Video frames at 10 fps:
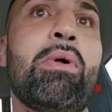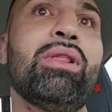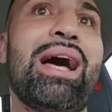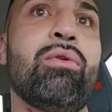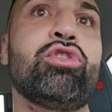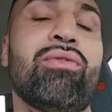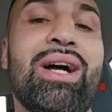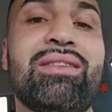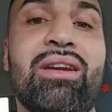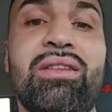allowed
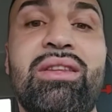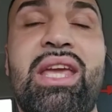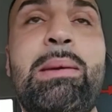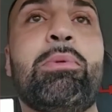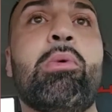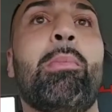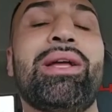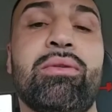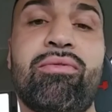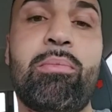Gervonta to keep the
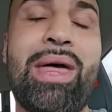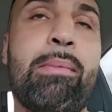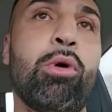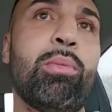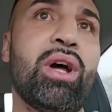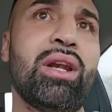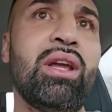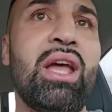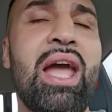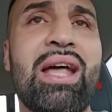momentum from that moment on.